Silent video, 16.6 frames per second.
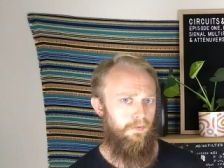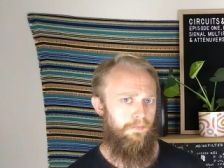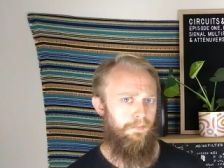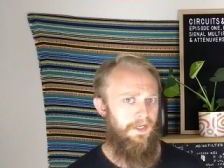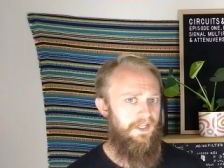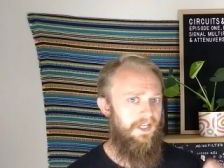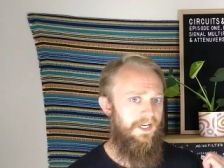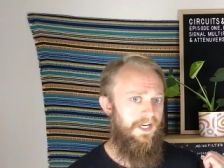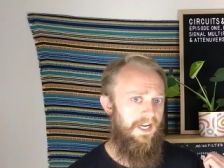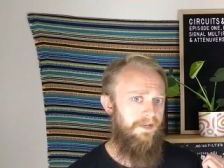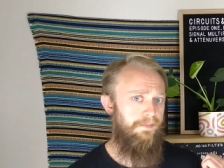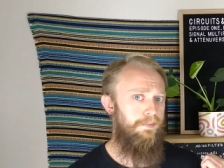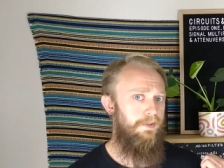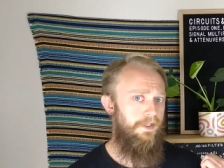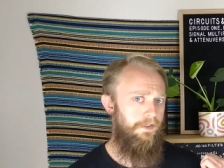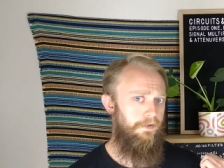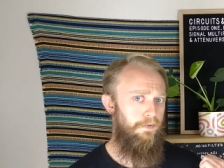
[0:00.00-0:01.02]
What about that amp
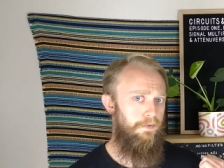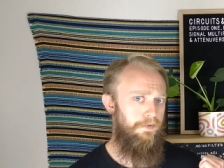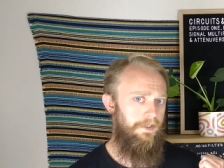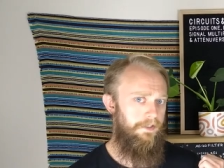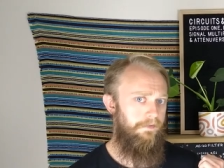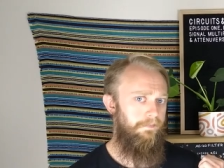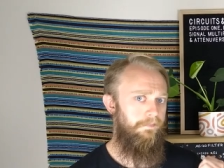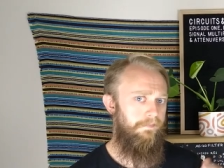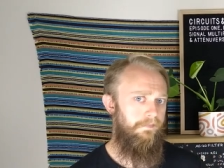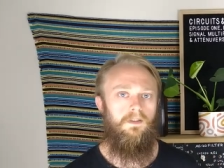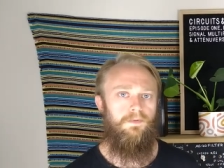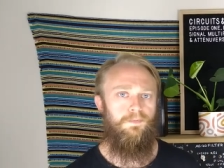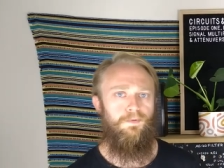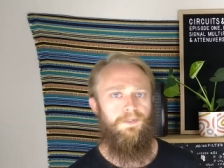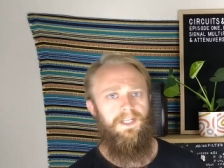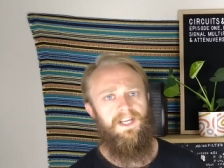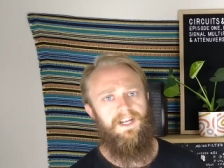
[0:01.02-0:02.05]
in the corner?
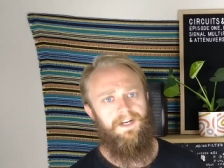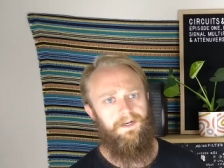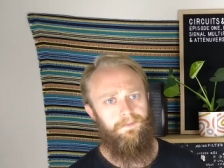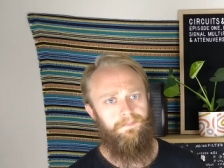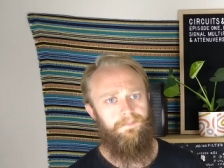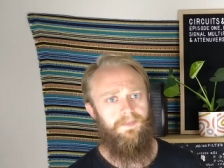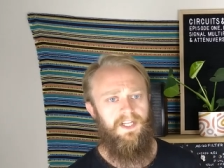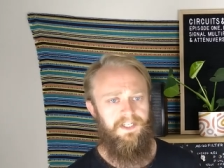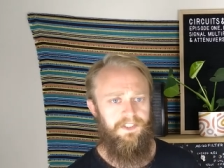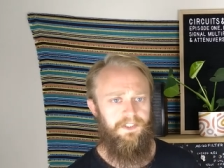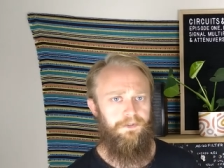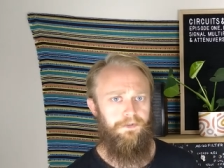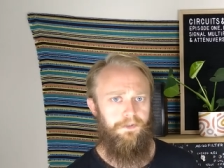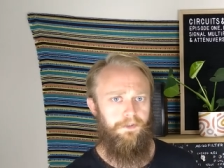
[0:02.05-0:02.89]
Well yeah, that's